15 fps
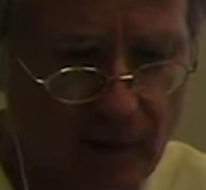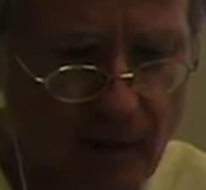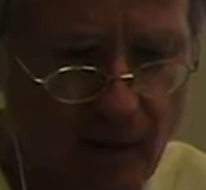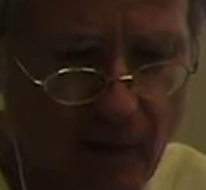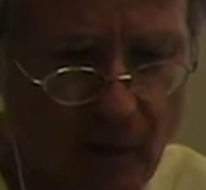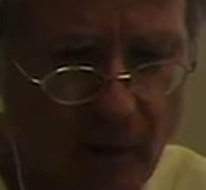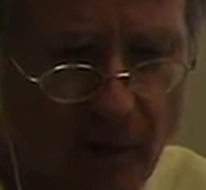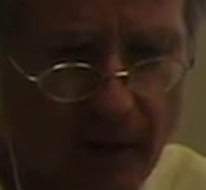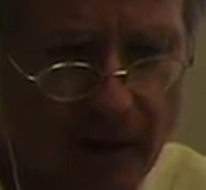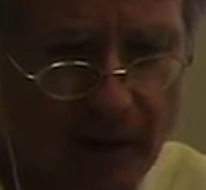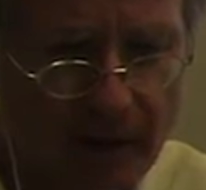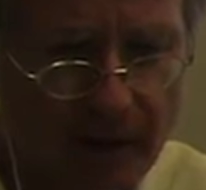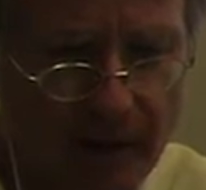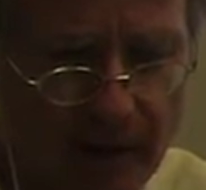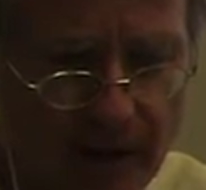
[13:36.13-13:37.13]

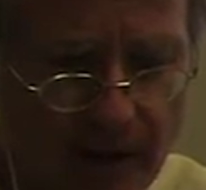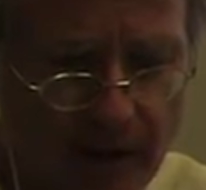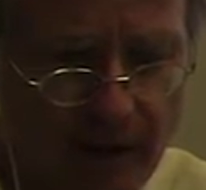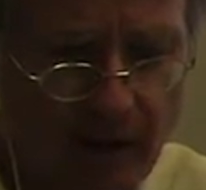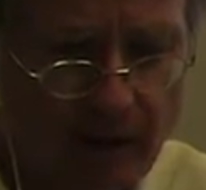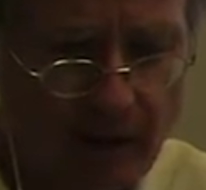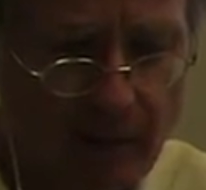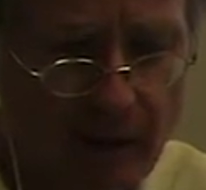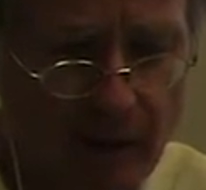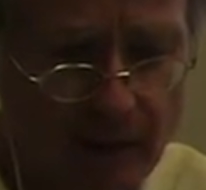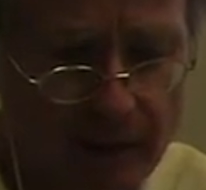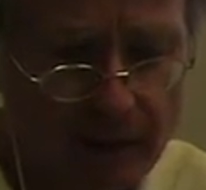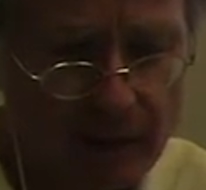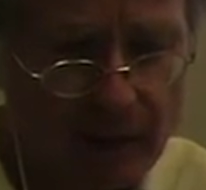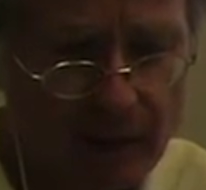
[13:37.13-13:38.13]
Employees may
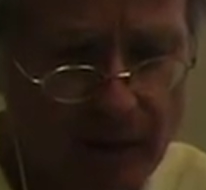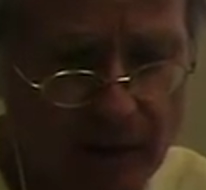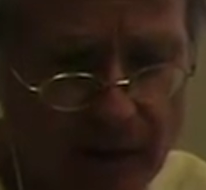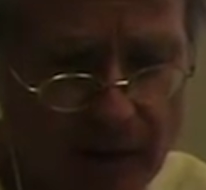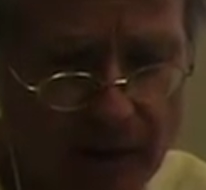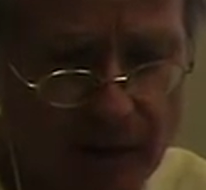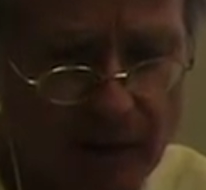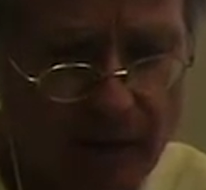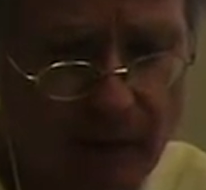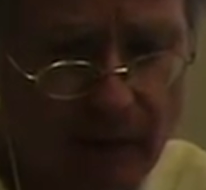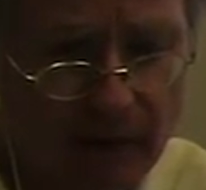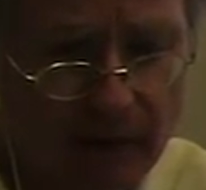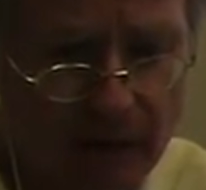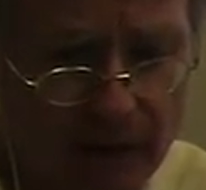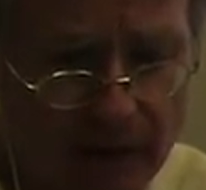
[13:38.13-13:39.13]
also be concerned
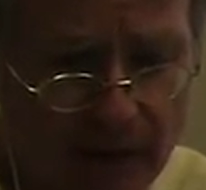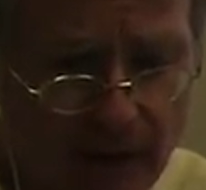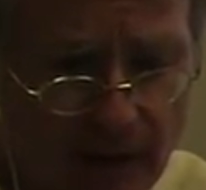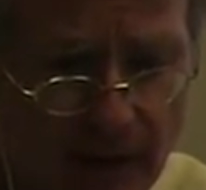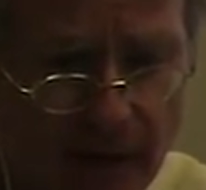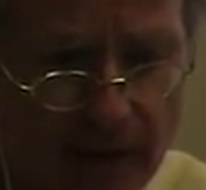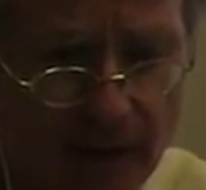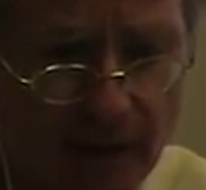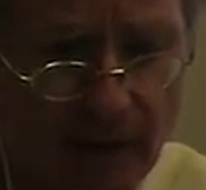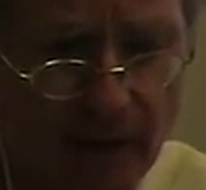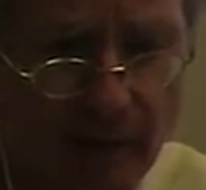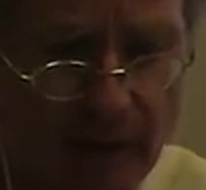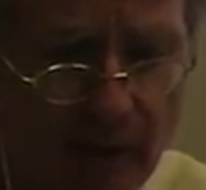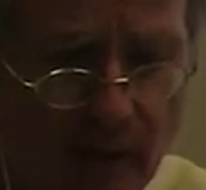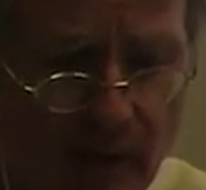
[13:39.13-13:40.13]
about discrimination by
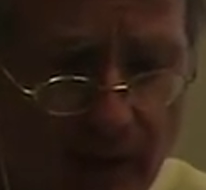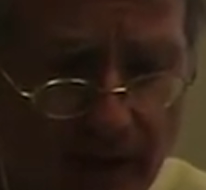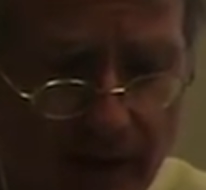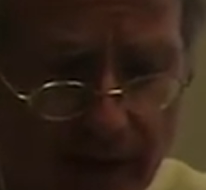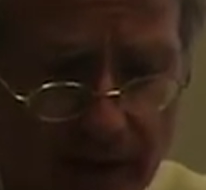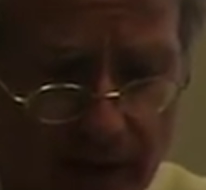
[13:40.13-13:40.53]
third parties,